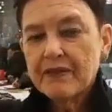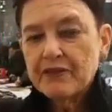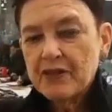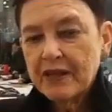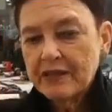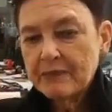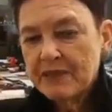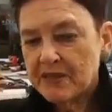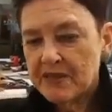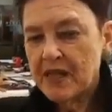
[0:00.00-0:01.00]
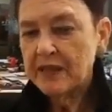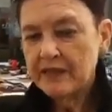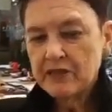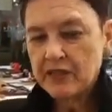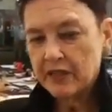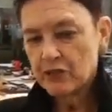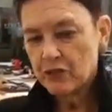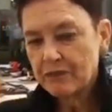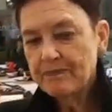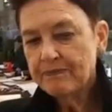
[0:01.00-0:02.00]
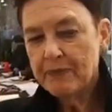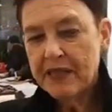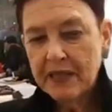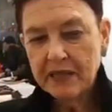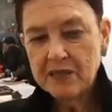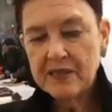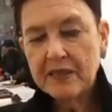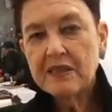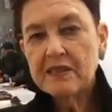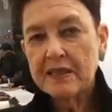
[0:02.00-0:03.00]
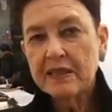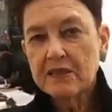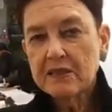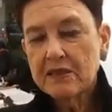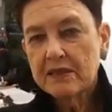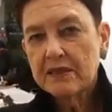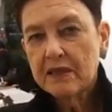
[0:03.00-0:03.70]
The document's not in danger because it exists.